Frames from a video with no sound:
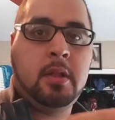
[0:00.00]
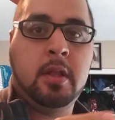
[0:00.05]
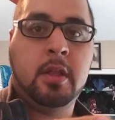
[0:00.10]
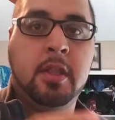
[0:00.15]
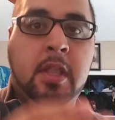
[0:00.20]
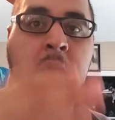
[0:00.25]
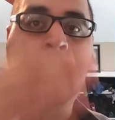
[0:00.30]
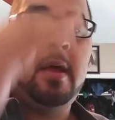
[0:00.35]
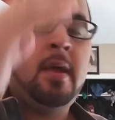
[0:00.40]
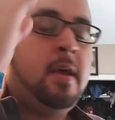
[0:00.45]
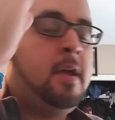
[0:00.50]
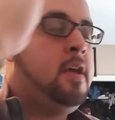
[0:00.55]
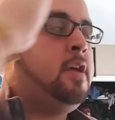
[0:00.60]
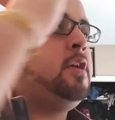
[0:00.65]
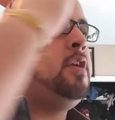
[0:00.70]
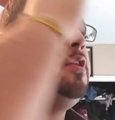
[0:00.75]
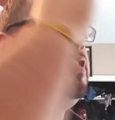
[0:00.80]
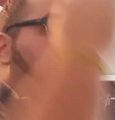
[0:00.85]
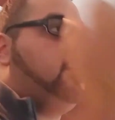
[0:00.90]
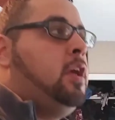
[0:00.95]
this.
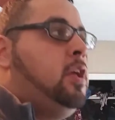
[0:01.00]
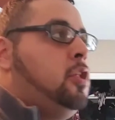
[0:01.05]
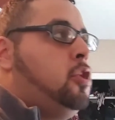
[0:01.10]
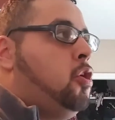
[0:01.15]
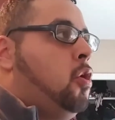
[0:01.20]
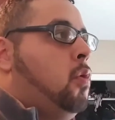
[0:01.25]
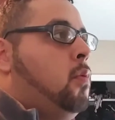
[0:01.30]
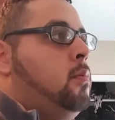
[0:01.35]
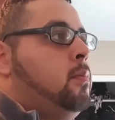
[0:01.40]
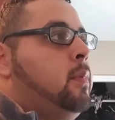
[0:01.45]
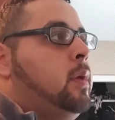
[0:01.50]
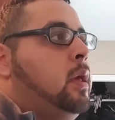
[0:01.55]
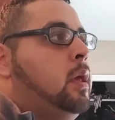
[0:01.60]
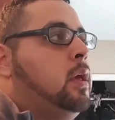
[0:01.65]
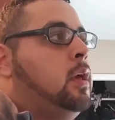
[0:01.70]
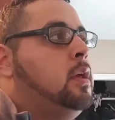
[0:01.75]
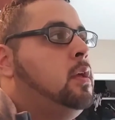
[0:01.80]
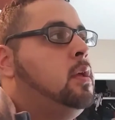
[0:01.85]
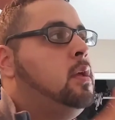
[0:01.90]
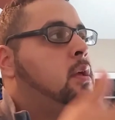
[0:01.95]
She told
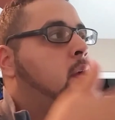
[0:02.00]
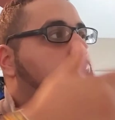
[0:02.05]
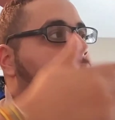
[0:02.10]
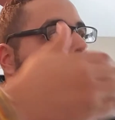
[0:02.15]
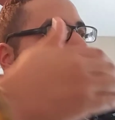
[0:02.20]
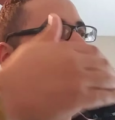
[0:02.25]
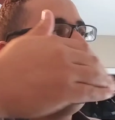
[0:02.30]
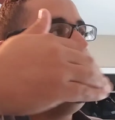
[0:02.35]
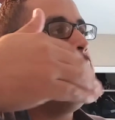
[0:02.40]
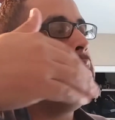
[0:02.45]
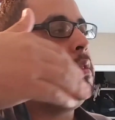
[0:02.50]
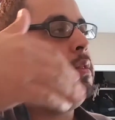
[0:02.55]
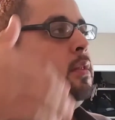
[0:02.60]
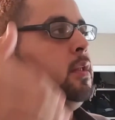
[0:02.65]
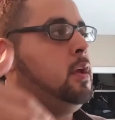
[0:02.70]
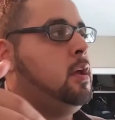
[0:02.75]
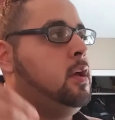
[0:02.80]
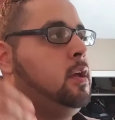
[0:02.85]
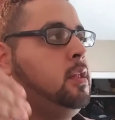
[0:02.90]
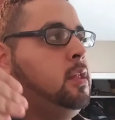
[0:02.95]
me
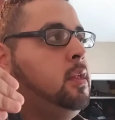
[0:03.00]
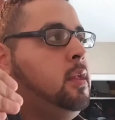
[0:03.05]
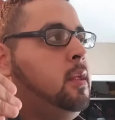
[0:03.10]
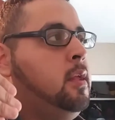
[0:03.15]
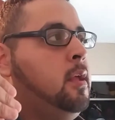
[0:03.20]
that